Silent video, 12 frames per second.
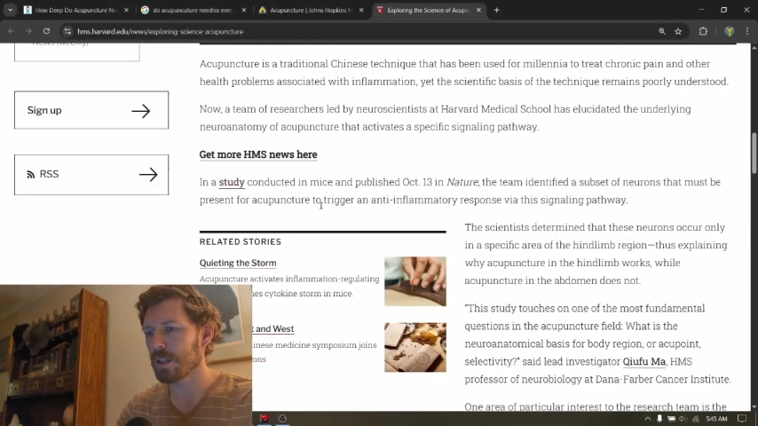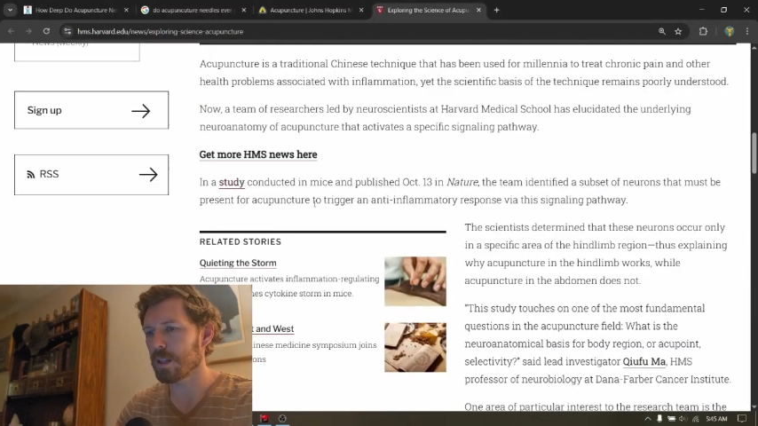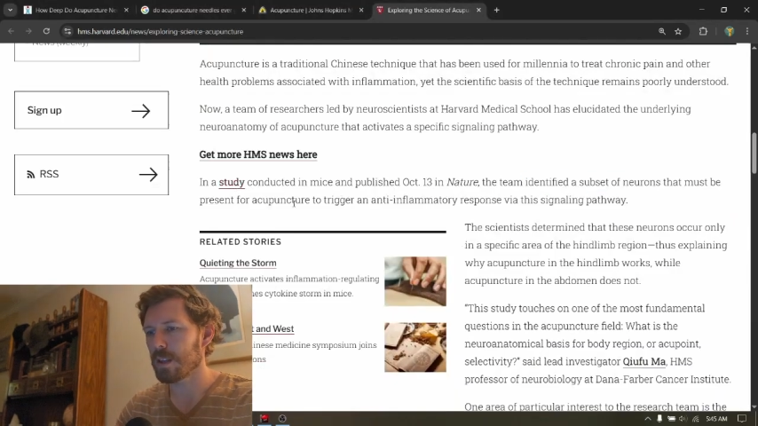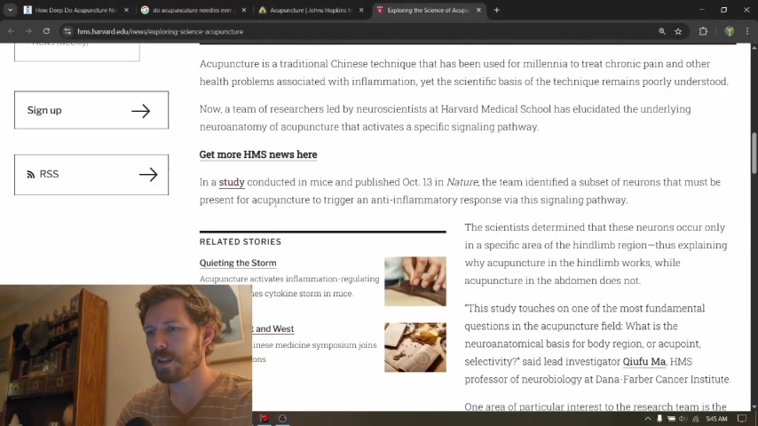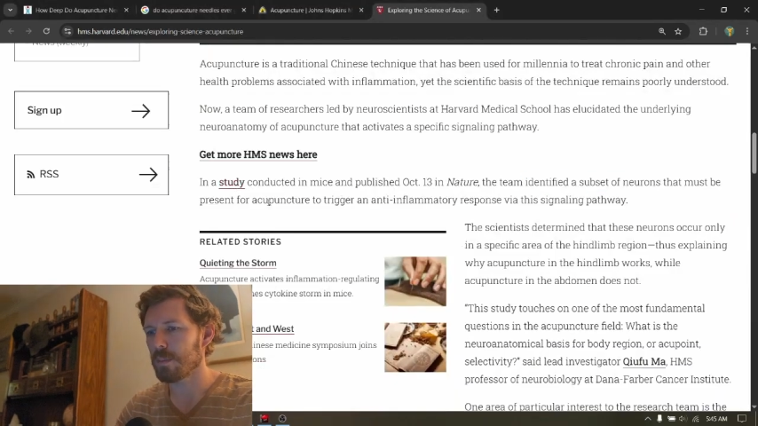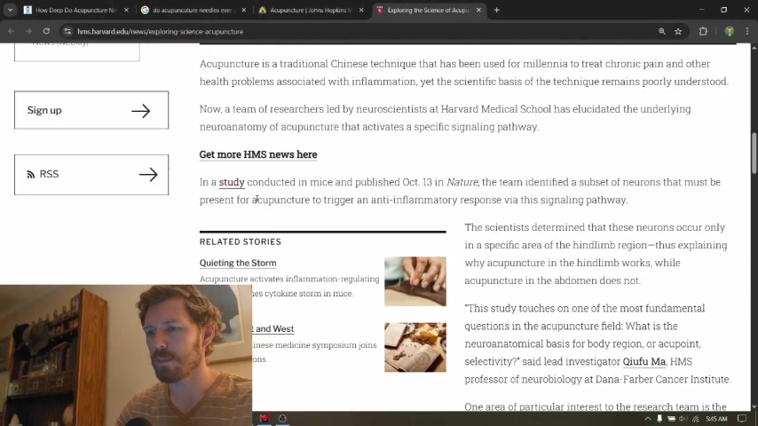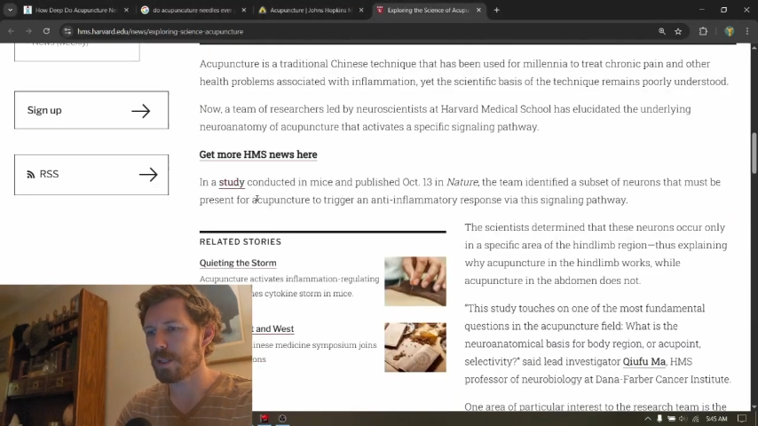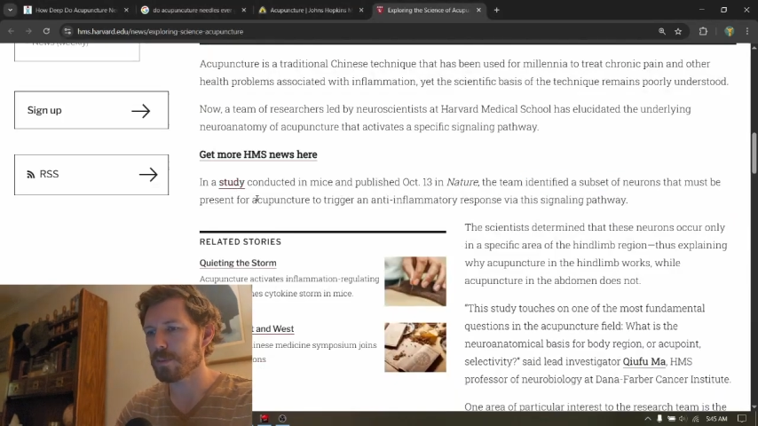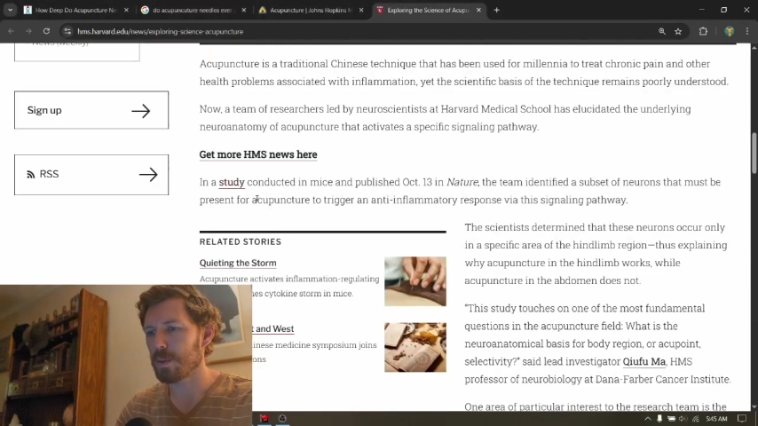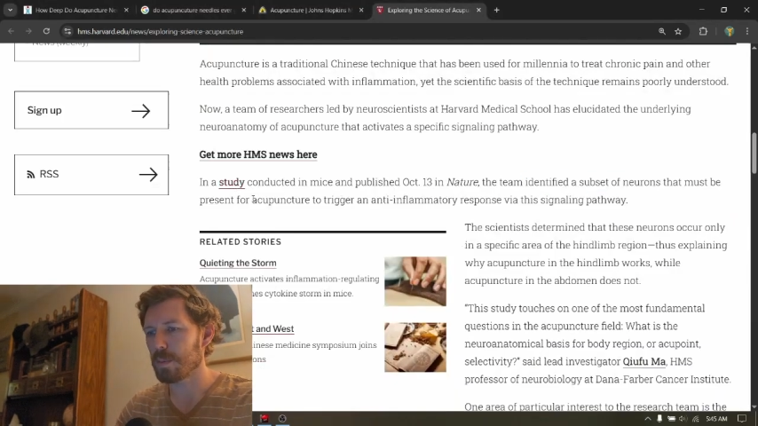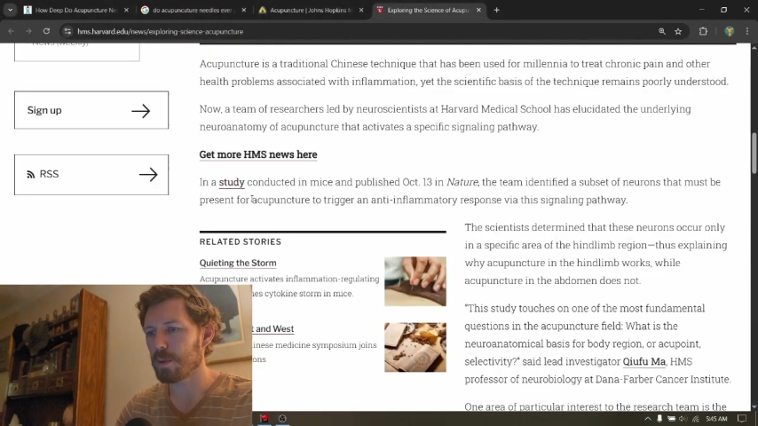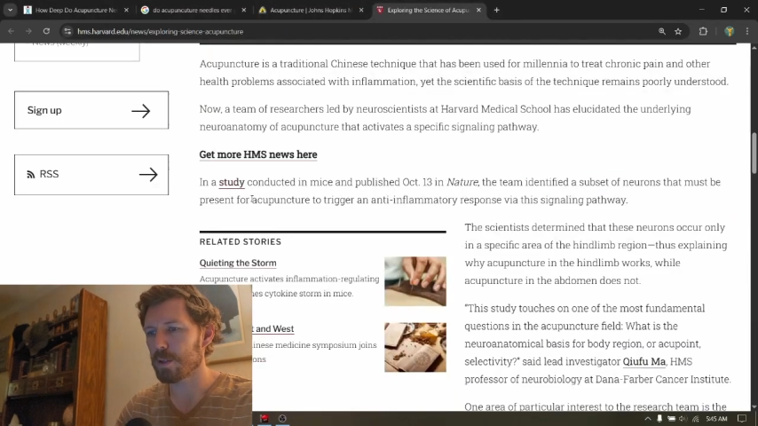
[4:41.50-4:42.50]
that must
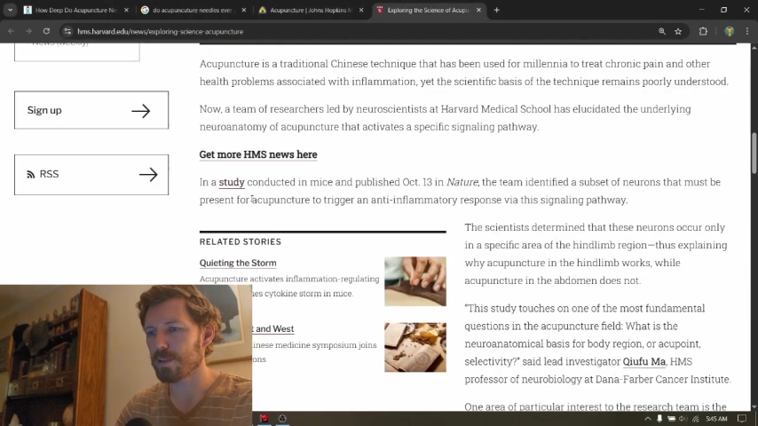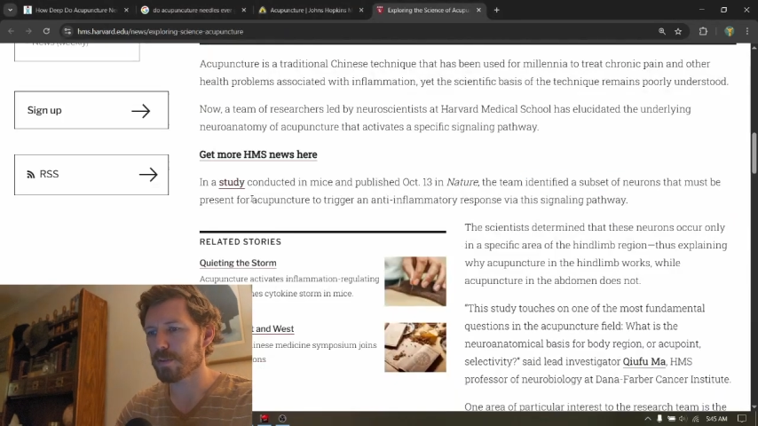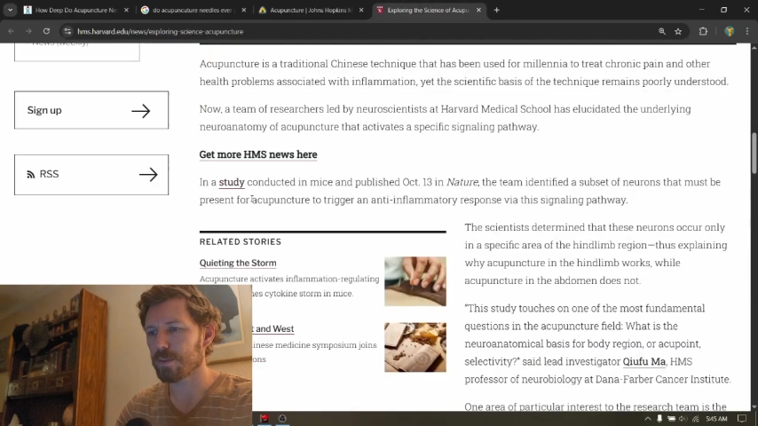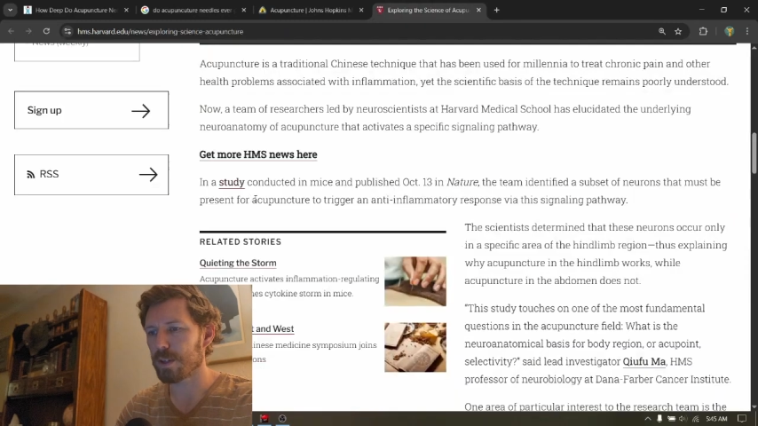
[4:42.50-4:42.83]
be present for